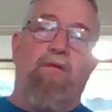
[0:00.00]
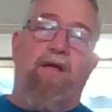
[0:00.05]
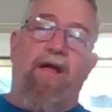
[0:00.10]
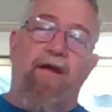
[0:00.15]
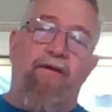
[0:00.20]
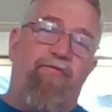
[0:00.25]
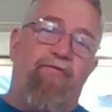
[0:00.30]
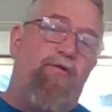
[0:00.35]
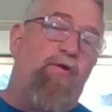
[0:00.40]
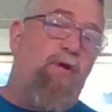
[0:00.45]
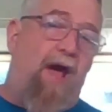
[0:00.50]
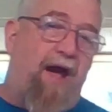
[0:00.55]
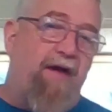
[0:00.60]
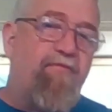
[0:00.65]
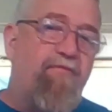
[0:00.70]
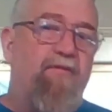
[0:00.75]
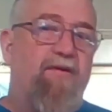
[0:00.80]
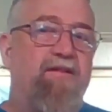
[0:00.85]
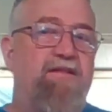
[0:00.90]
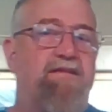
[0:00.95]
If you
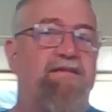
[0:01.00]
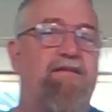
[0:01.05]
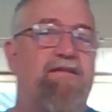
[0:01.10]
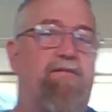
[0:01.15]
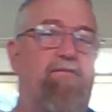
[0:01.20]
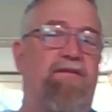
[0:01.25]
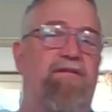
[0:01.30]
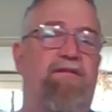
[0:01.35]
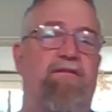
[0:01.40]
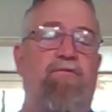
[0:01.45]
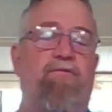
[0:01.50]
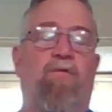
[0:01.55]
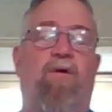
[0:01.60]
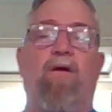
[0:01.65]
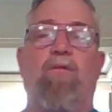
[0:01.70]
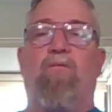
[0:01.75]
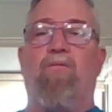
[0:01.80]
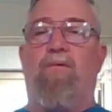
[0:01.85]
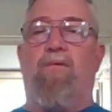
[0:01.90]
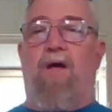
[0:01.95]
have read the series and you
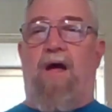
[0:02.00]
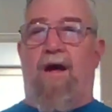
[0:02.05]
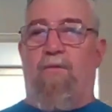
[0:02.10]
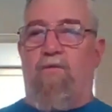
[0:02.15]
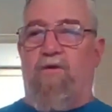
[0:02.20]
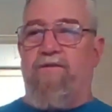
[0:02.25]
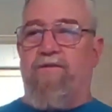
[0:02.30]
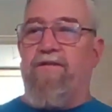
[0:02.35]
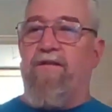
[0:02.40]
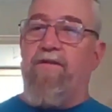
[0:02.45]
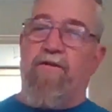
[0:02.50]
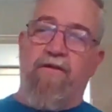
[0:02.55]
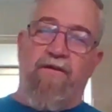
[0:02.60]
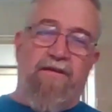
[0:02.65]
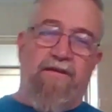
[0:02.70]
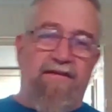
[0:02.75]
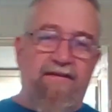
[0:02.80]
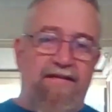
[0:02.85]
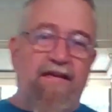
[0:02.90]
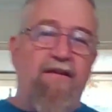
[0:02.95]
are watching, you
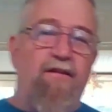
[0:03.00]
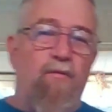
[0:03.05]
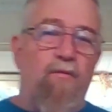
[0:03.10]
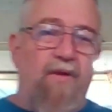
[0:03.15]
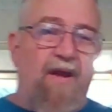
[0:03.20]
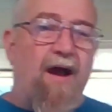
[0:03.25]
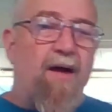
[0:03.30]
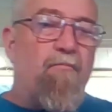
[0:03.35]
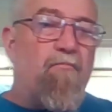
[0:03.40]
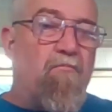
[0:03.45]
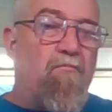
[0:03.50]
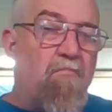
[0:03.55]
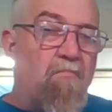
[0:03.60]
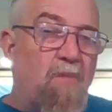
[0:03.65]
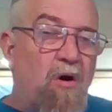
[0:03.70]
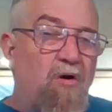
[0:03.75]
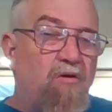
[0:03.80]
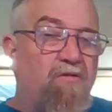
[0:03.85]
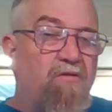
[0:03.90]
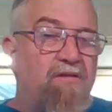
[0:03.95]
can see that we are
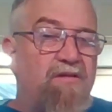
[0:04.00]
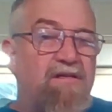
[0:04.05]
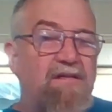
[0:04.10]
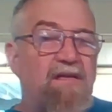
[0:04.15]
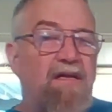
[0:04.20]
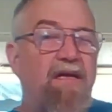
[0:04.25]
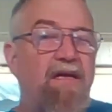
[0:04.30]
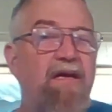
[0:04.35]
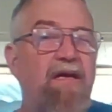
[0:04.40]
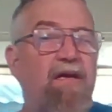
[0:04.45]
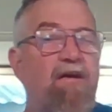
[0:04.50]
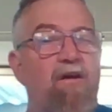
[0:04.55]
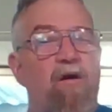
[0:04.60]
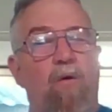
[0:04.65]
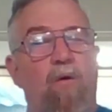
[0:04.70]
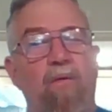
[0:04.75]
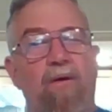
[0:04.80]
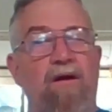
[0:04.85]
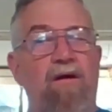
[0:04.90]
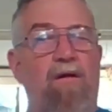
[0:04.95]
mostly
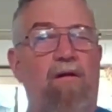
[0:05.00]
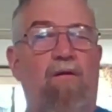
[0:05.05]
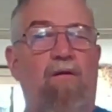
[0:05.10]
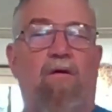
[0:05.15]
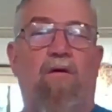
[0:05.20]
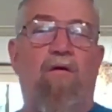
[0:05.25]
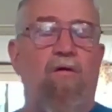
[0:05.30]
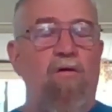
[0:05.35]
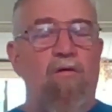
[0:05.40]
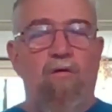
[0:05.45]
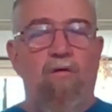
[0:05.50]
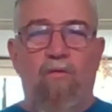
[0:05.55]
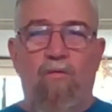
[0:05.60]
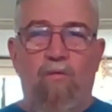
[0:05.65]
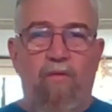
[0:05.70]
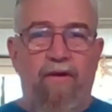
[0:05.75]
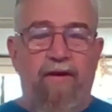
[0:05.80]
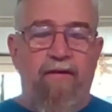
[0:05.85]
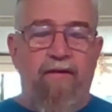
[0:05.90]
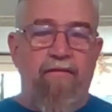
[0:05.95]
going along
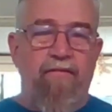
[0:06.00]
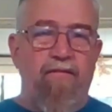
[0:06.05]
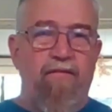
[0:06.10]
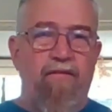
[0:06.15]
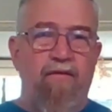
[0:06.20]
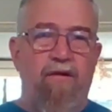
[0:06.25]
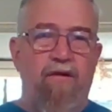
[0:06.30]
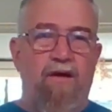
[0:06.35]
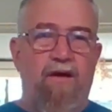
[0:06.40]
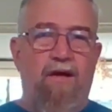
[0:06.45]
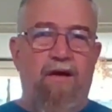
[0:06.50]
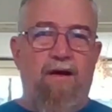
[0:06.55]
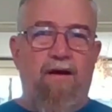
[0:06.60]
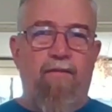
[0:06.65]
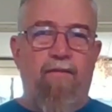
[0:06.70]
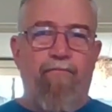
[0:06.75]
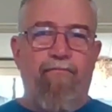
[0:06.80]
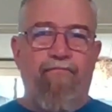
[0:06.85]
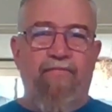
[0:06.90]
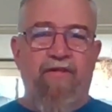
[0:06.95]
with
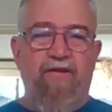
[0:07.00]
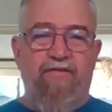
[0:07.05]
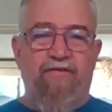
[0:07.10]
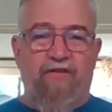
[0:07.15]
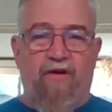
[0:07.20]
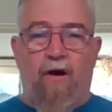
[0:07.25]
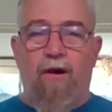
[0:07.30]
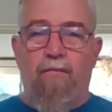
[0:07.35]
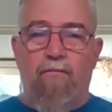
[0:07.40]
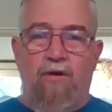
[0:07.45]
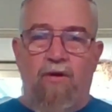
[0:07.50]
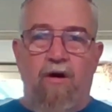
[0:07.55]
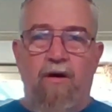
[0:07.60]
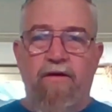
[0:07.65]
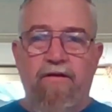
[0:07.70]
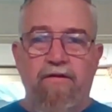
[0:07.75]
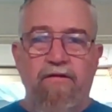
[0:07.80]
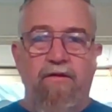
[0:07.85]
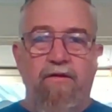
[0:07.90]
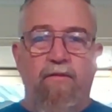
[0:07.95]
the
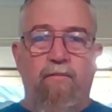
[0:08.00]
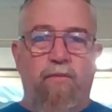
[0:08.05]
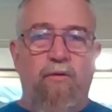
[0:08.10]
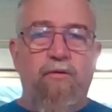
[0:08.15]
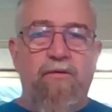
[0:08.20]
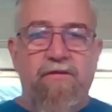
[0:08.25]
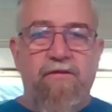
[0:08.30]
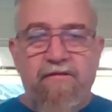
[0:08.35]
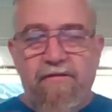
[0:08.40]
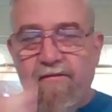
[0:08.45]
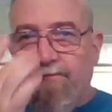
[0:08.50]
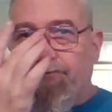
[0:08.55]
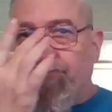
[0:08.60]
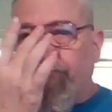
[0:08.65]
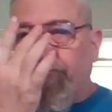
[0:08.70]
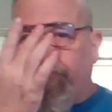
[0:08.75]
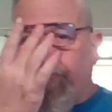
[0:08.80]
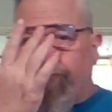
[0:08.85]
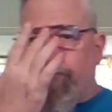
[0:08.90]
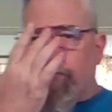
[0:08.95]
timeline in the books.
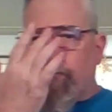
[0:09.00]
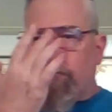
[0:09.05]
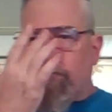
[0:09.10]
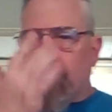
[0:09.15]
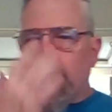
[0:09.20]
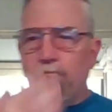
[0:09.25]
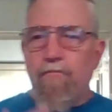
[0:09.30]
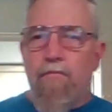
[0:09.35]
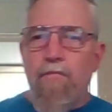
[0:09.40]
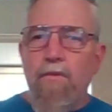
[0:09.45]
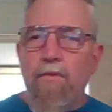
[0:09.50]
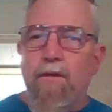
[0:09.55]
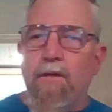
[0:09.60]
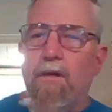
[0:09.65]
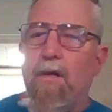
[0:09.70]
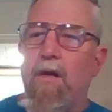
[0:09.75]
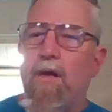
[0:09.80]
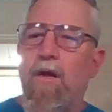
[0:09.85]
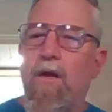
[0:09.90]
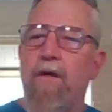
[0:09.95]

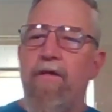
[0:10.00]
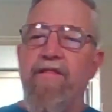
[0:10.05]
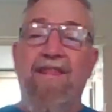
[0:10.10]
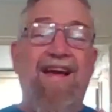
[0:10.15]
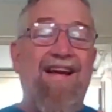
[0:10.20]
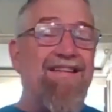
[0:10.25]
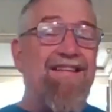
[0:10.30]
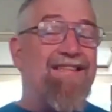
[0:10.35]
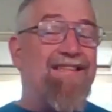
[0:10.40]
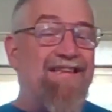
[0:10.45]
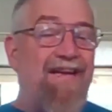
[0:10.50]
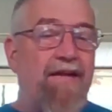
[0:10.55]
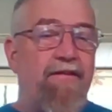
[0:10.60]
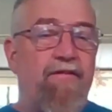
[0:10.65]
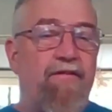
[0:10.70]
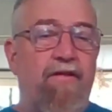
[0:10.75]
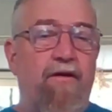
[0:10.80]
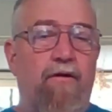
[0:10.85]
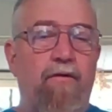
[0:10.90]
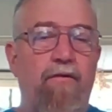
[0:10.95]
That
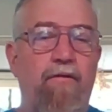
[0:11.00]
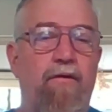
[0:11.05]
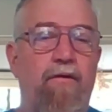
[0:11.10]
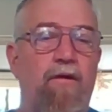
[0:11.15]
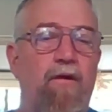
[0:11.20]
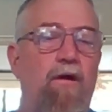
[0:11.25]
said, though,